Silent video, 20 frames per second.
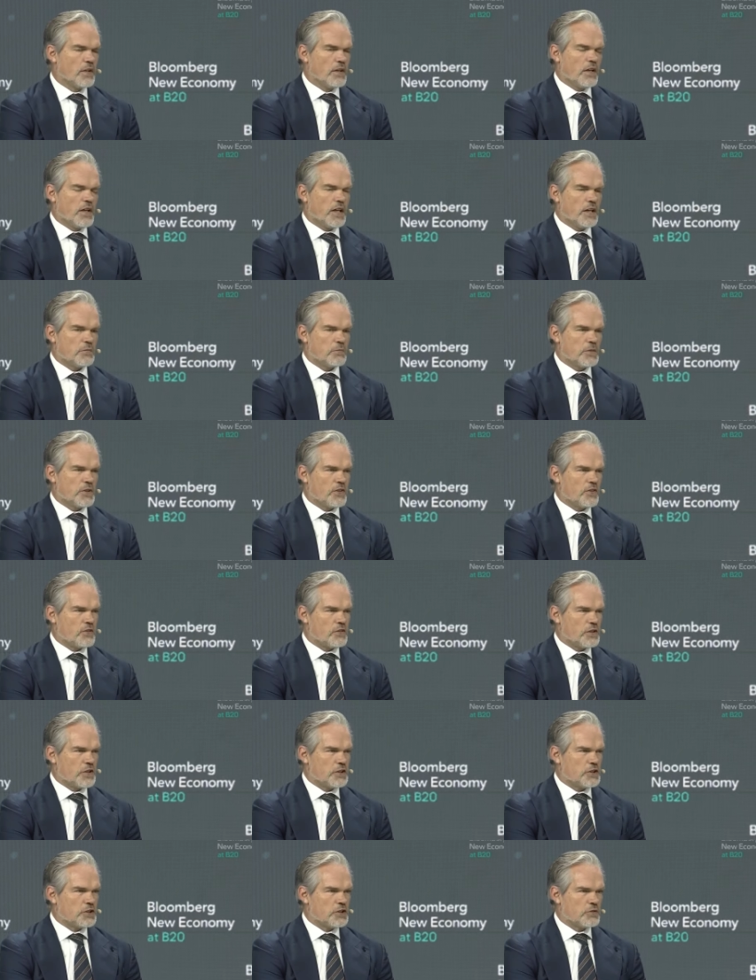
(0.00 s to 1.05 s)

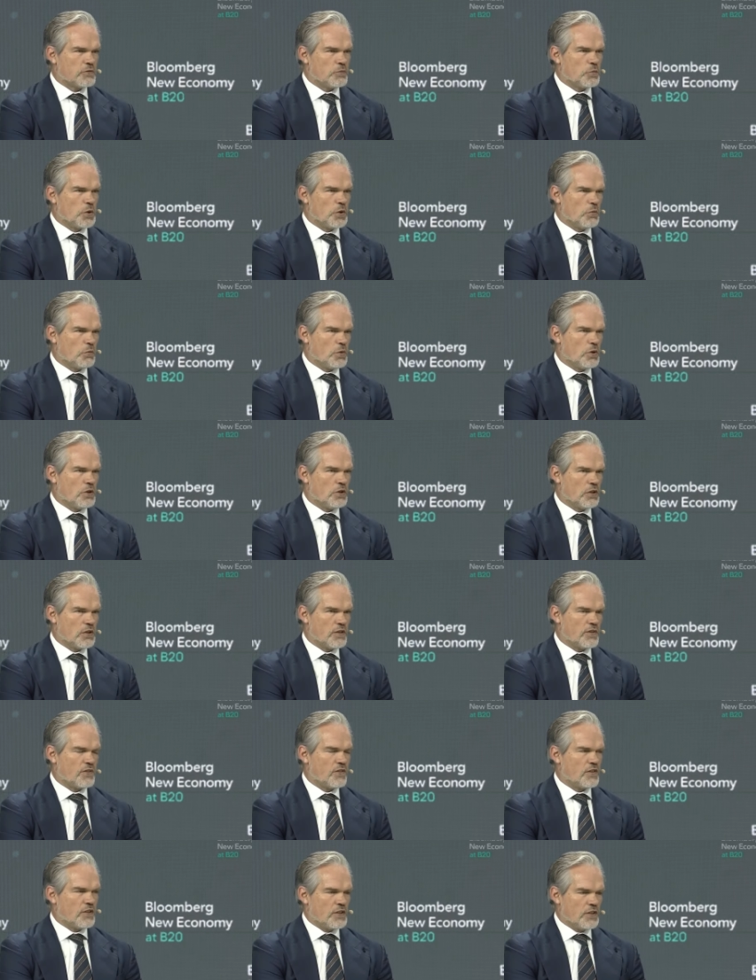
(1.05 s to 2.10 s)
administration, we will
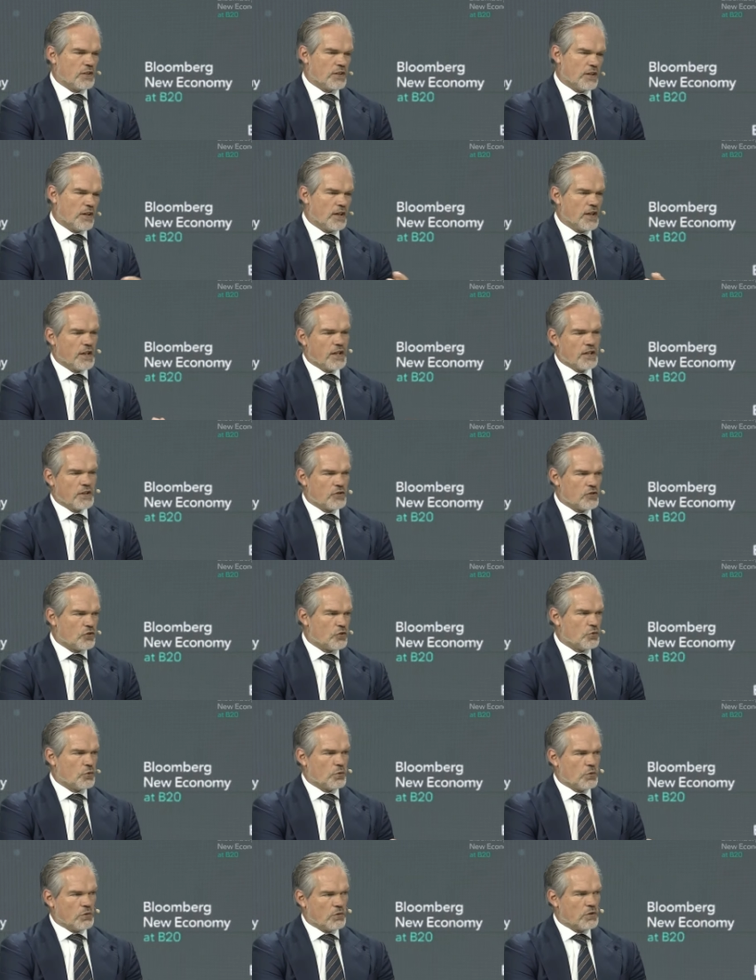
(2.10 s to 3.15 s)
see
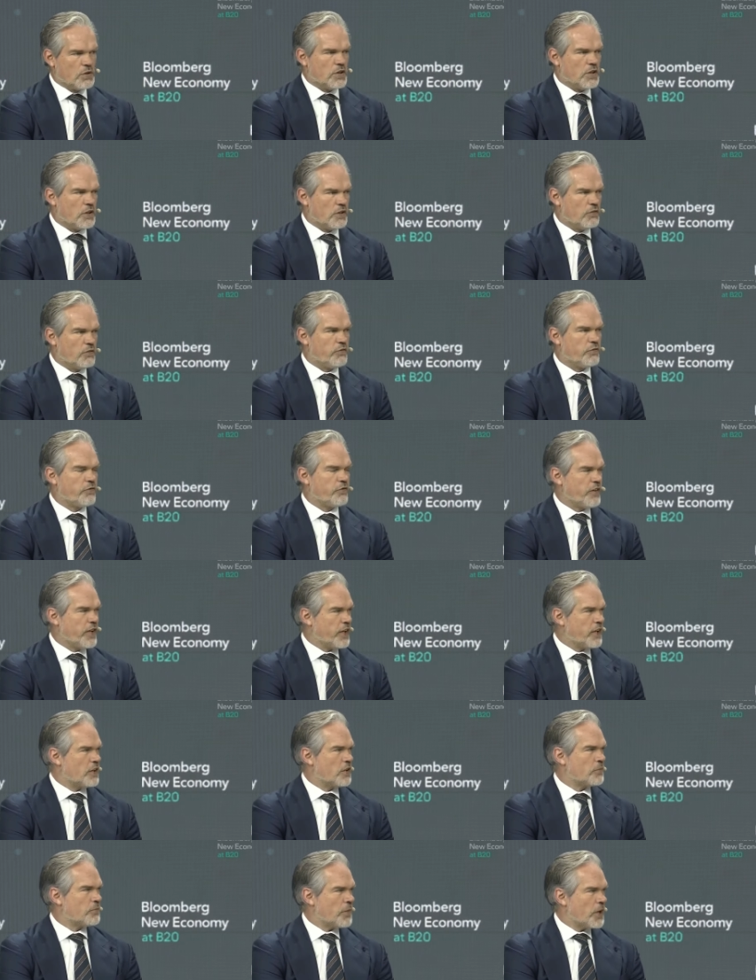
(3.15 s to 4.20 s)
to a fair
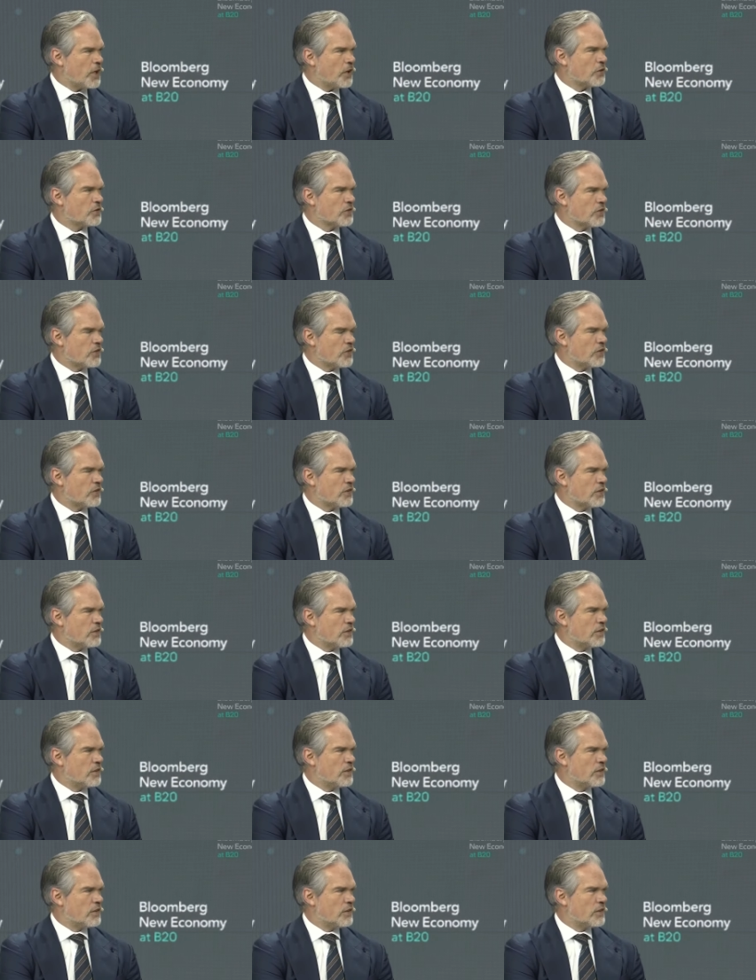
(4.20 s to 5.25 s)
amount
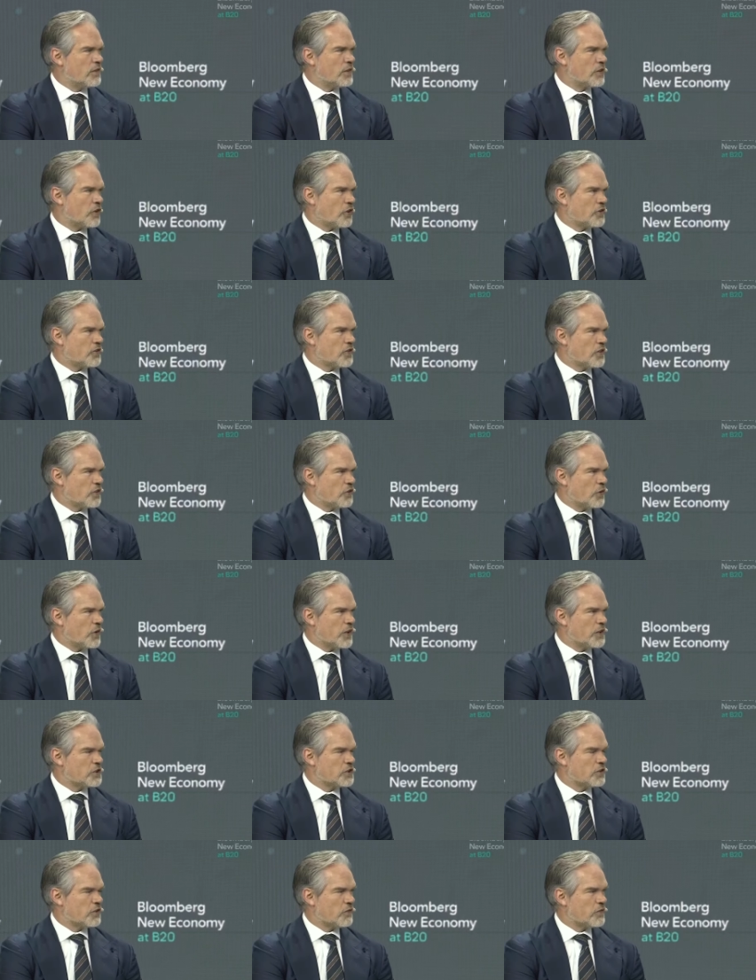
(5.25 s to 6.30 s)
a
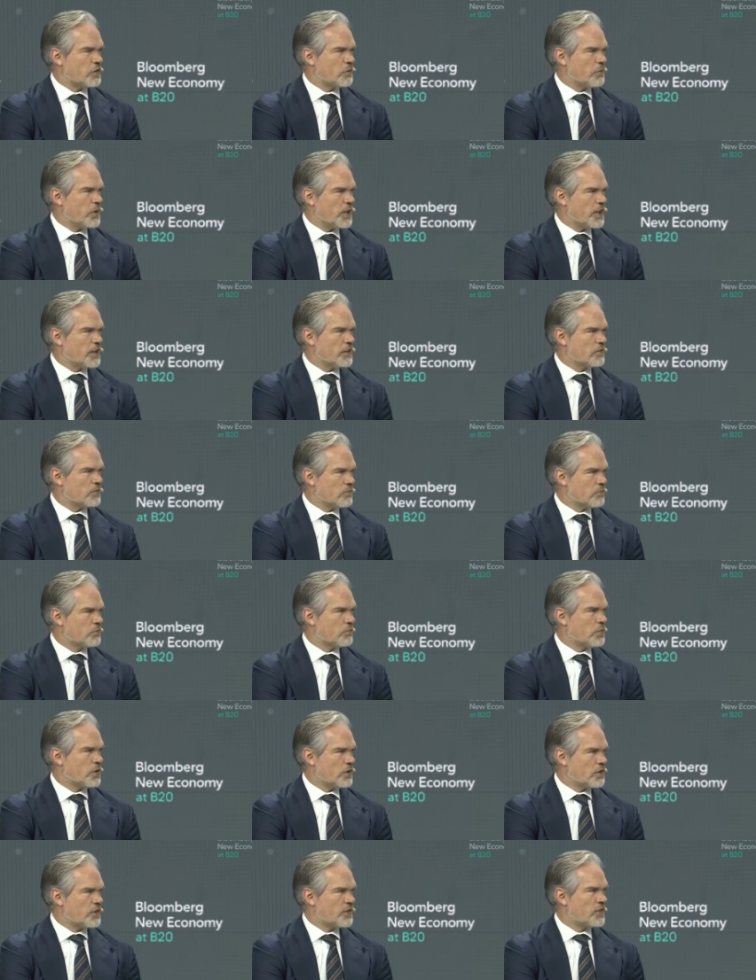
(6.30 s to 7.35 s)
continuation of the Biden
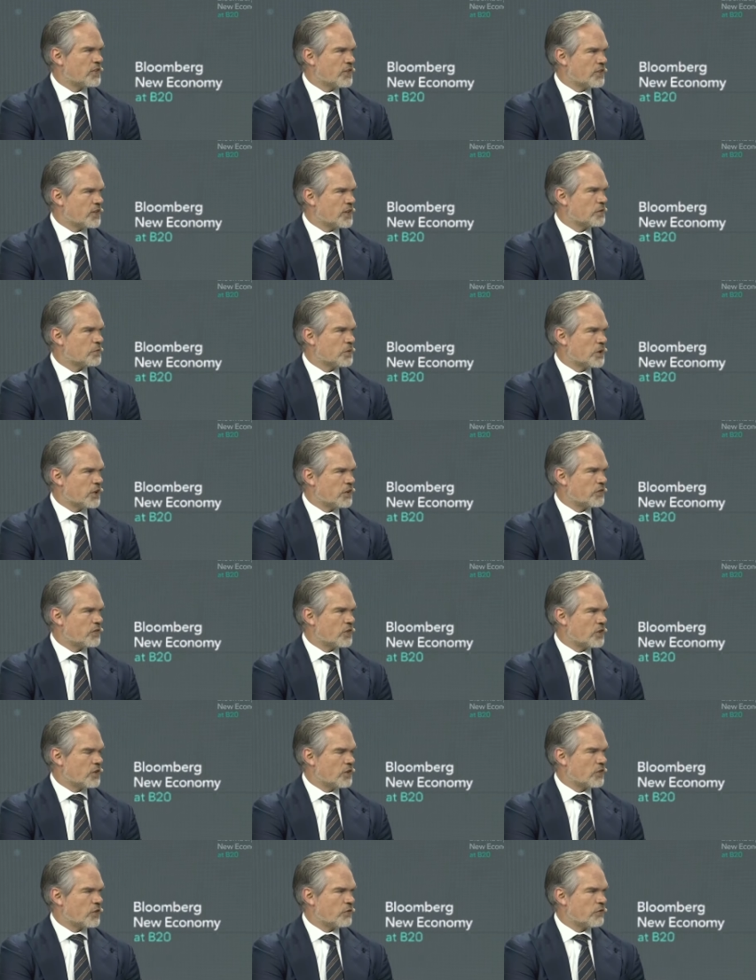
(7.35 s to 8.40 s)
policies that we have
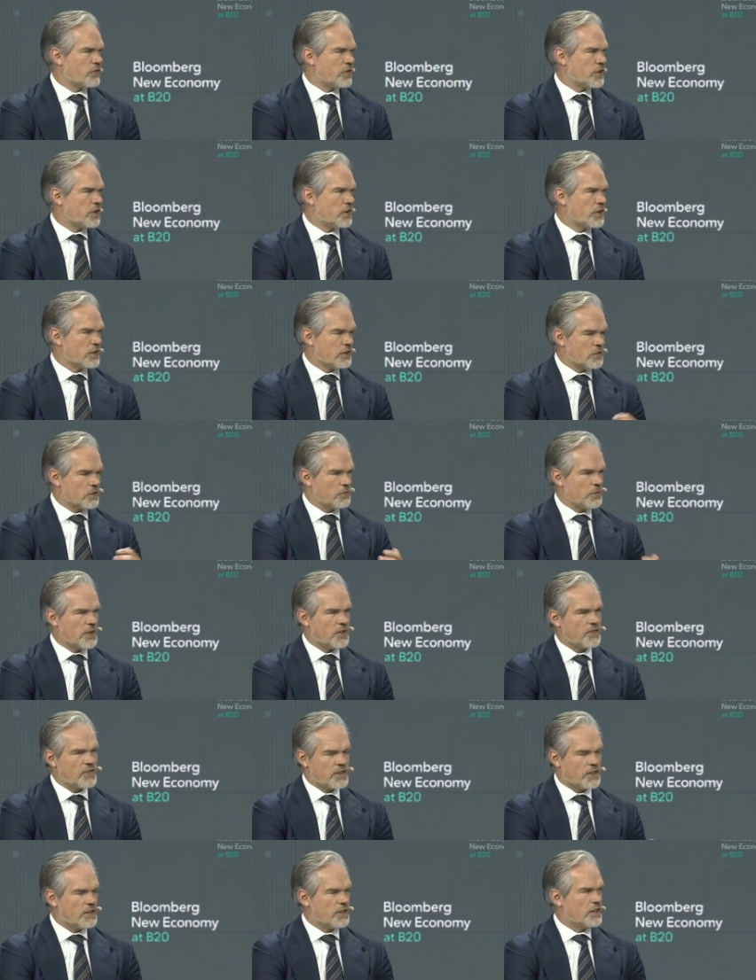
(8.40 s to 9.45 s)
seen so far,
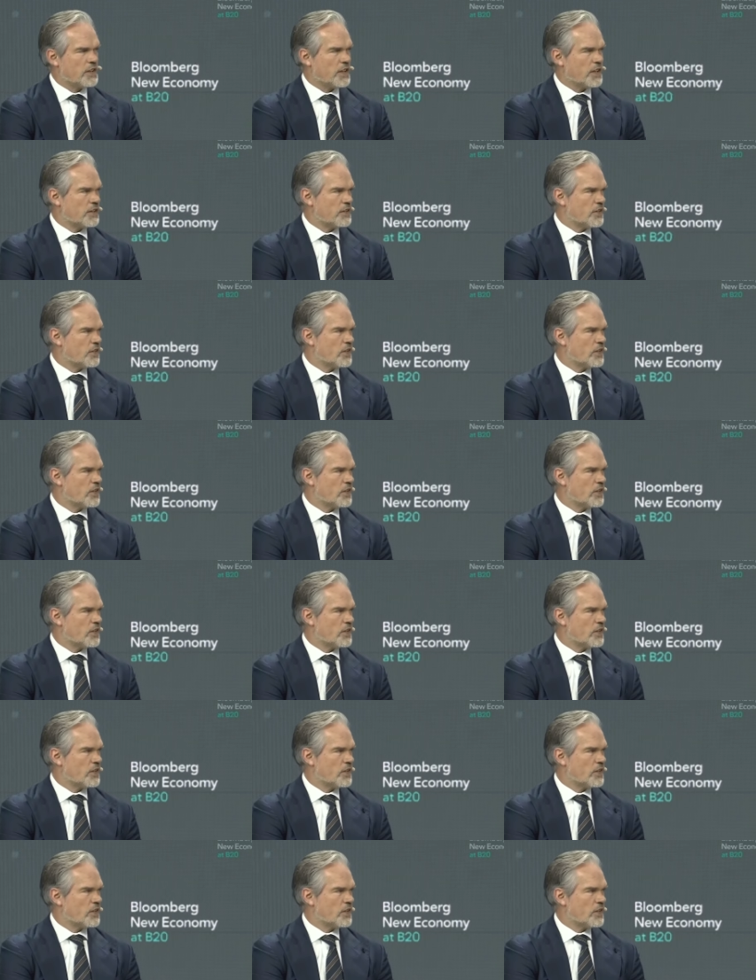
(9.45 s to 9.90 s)
domestically and